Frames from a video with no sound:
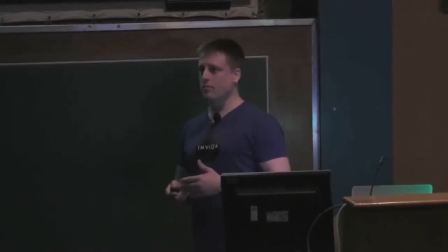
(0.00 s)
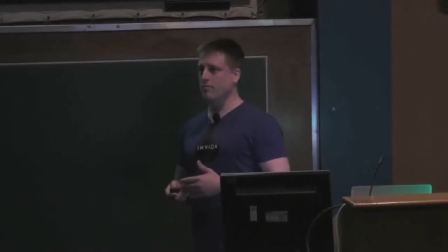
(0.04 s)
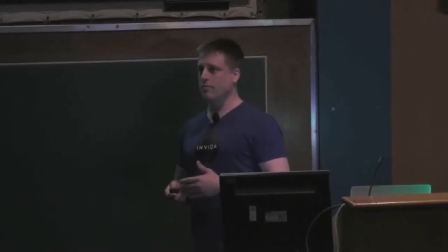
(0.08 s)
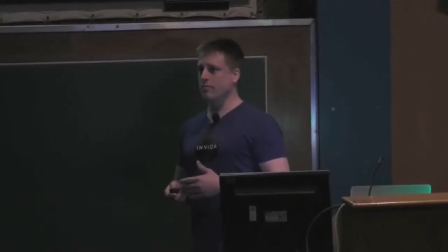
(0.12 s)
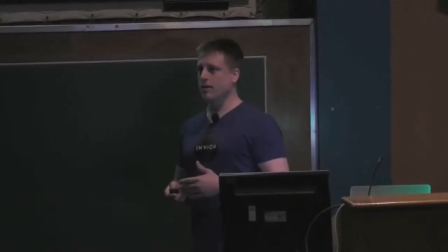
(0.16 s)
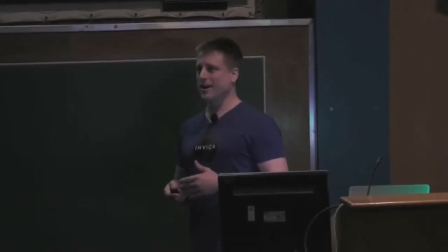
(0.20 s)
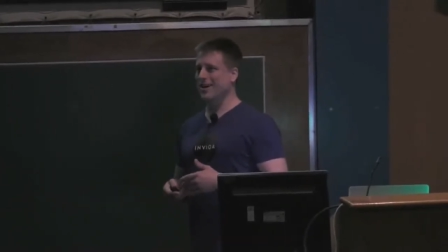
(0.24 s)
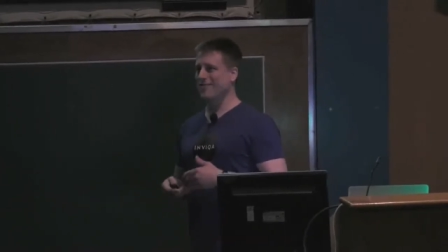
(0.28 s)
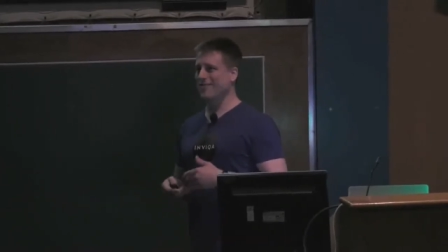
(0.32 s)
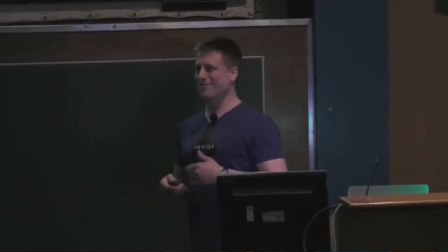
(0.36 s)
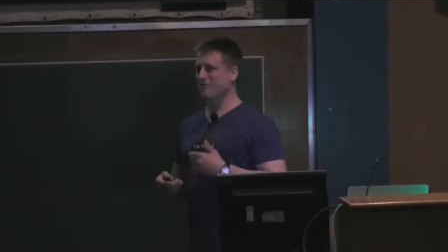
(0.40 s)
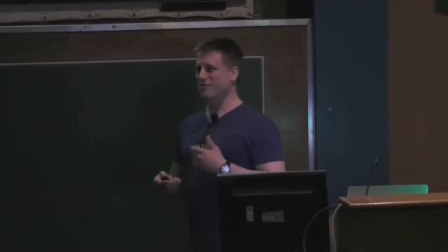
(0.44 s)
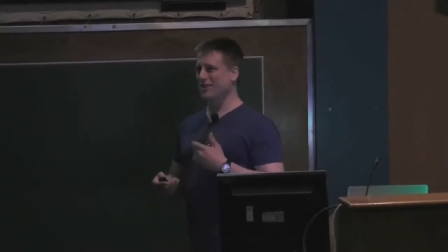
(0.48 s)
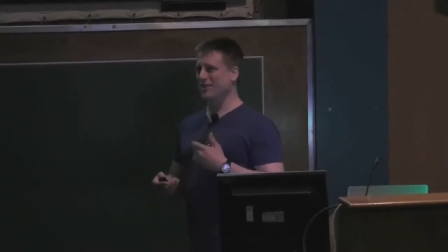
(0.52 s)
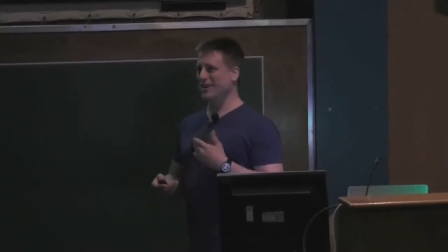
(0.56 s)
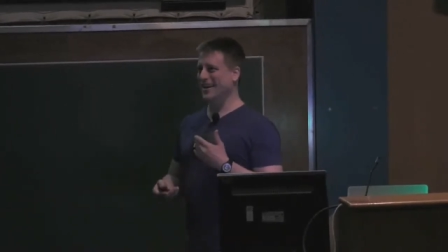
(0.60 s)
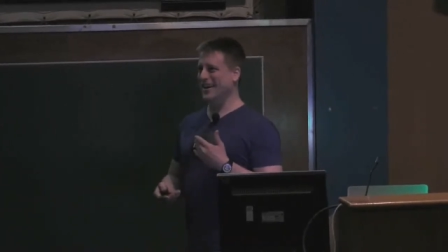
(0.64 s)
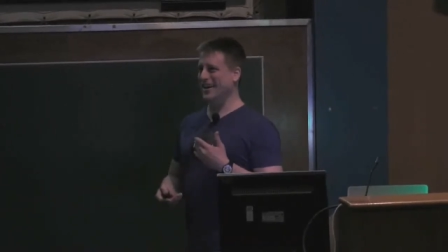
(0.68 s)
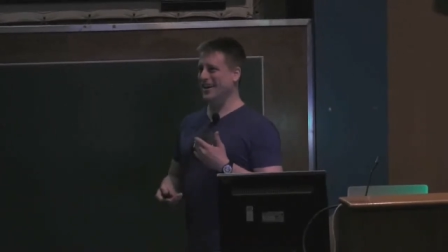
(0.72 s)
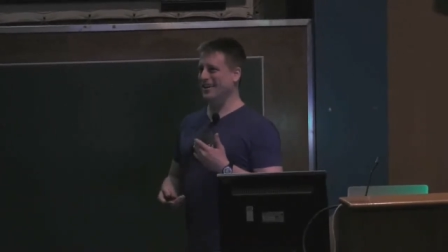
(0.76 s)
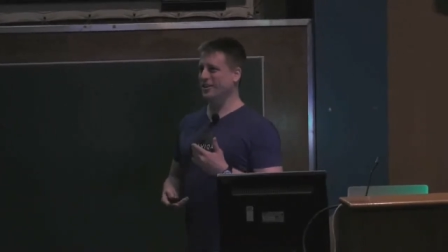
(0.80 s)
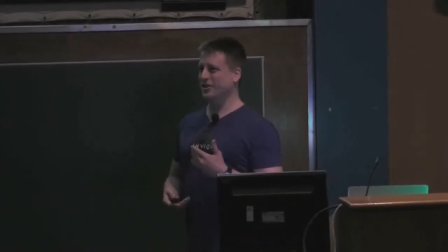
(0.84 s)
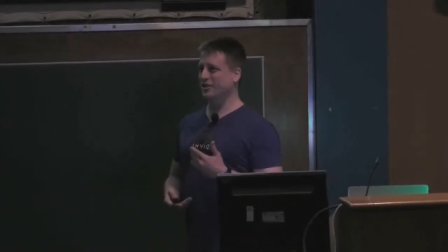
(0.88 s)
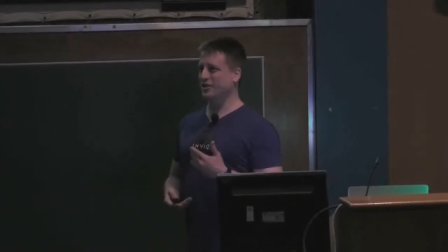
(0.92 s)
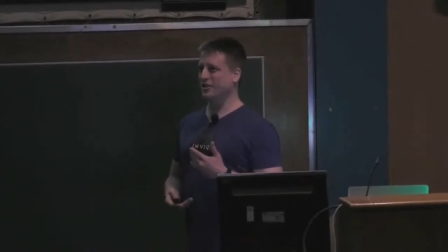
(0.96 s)
but haven't really
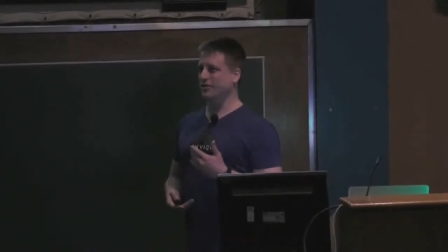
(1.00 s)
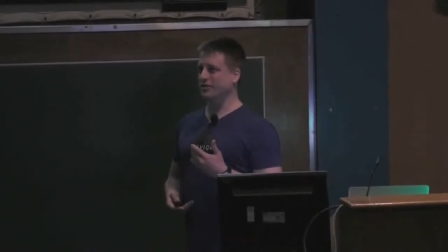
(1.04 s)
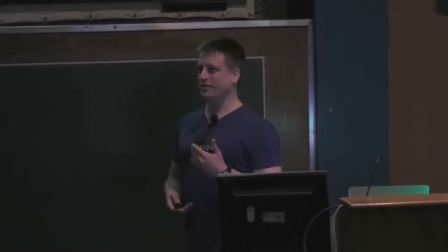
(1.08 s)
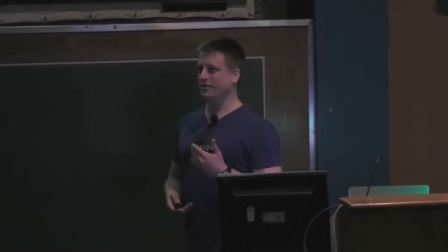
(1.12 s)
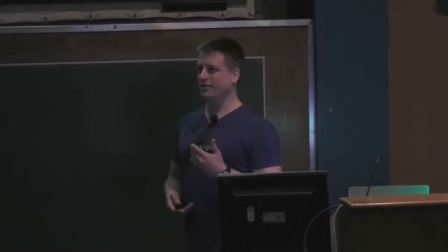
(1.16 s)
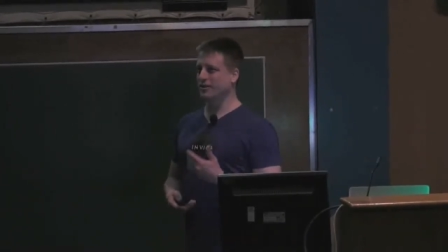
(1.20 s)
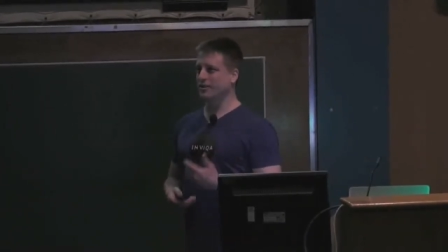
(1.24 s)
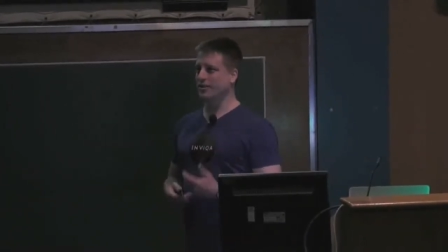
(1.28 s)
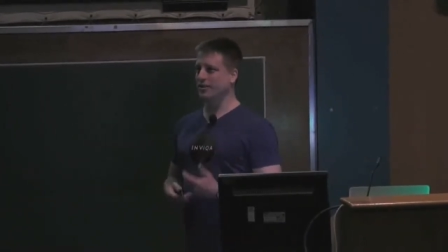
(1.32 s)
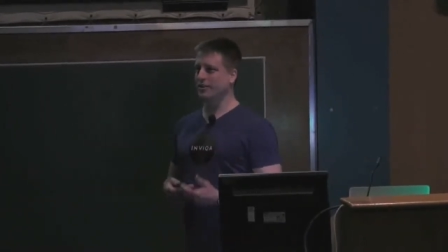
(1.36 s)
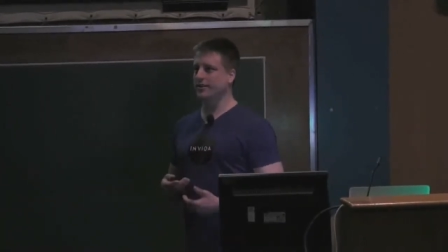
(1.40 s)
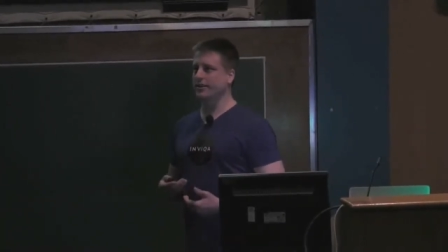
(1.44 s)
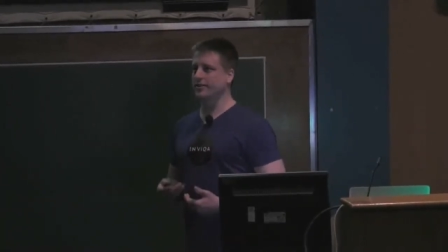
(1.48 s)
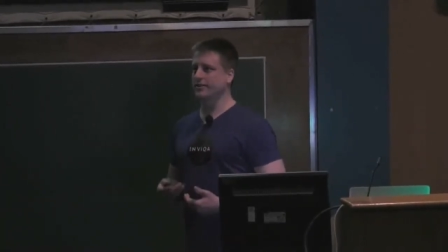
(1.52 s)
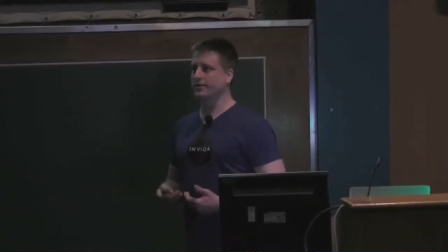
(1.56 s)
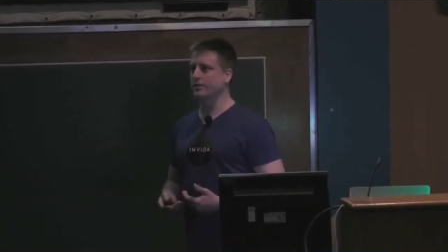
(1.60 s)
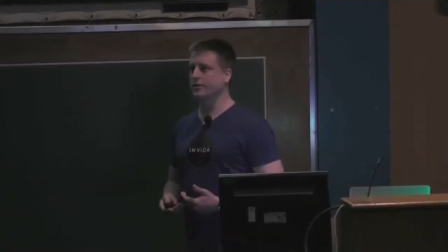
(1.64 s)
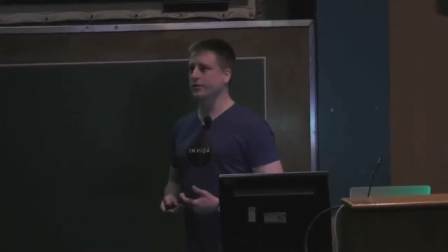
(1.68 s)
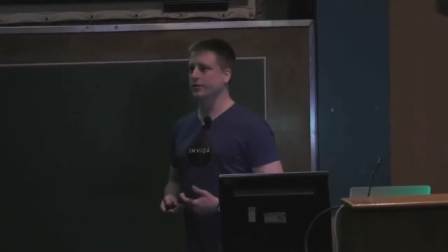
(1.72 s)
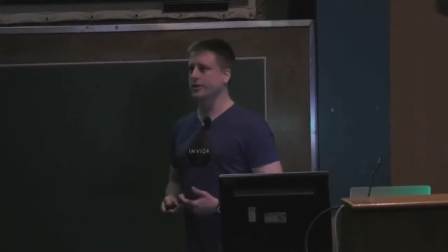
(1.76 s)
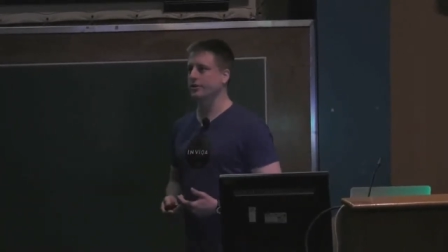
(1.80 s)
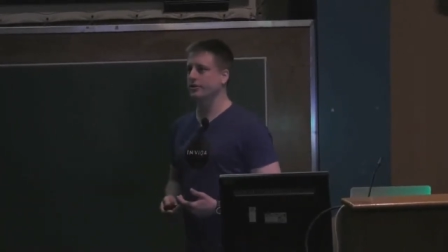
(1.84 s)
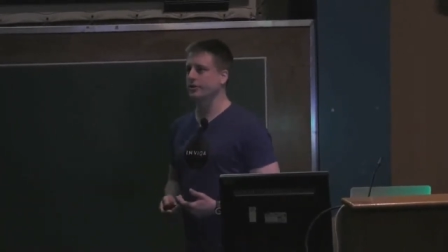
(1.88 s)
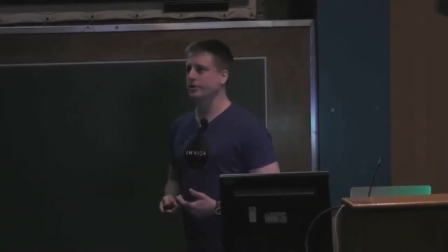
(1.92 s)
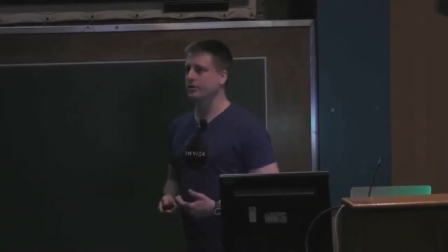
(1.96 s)
had a chance to look
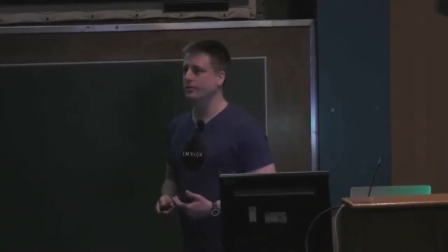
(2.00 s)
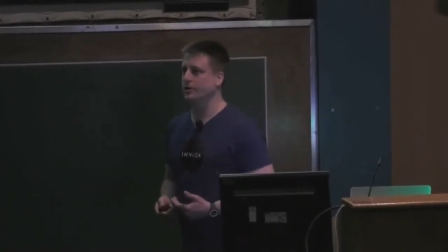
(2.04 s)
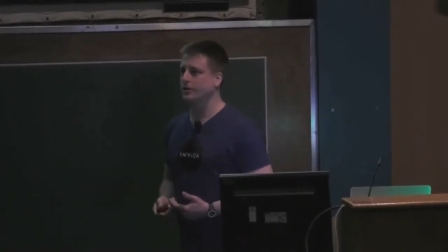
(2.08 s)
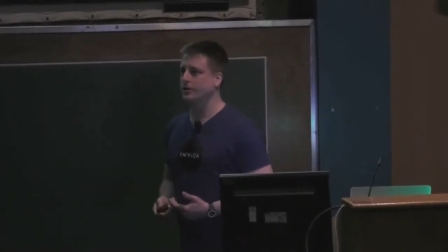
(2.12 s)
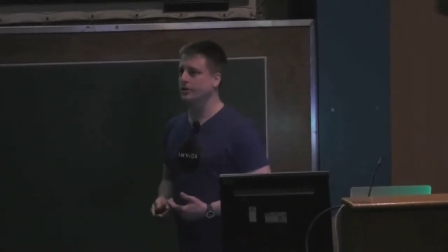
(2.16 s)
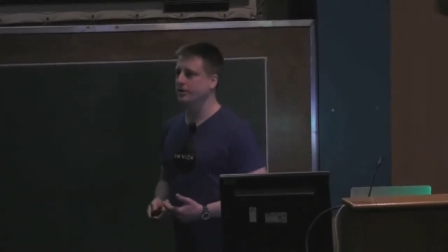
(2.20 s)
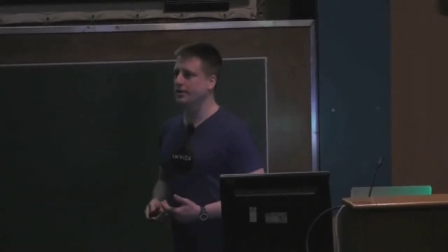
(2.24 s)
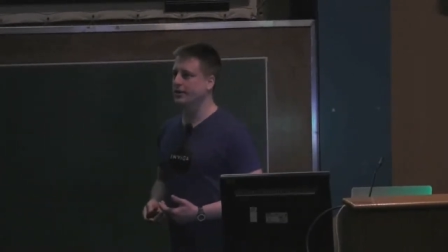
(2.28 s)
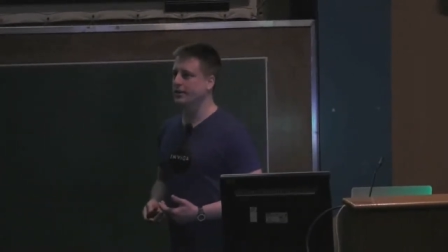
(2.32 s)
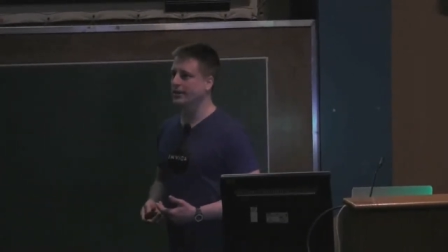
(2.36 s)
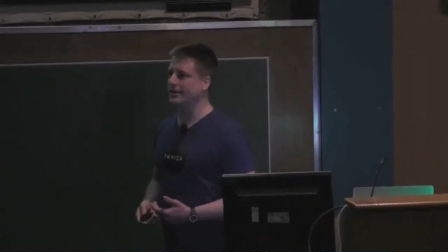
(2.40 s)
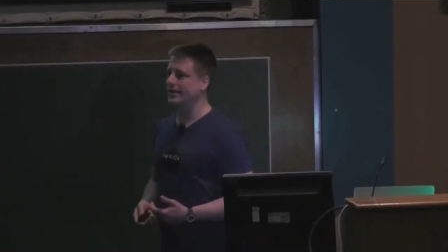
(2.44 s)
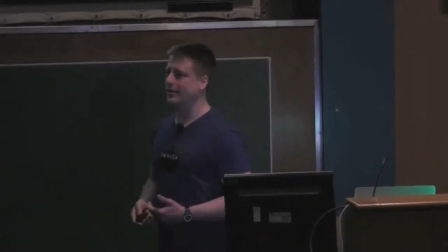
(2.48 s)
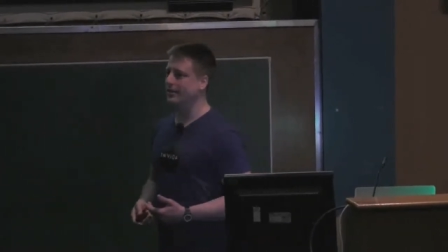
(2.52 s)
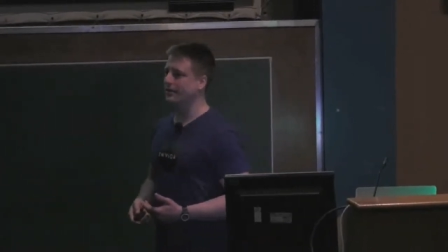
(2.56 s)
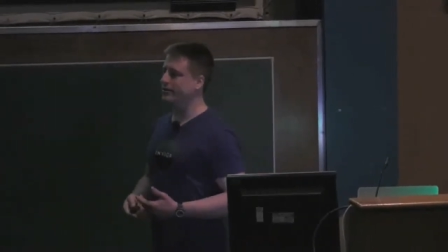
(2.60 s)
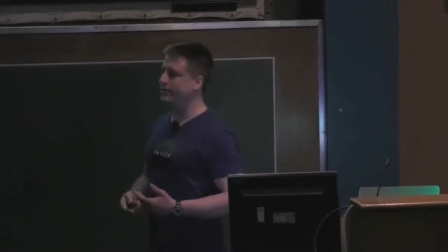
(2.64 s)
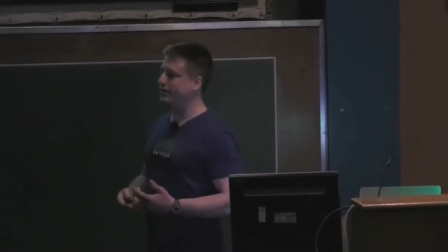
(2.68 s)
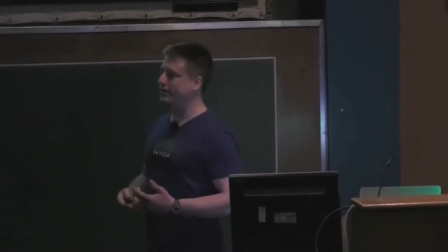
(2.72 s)
into it in too much detail.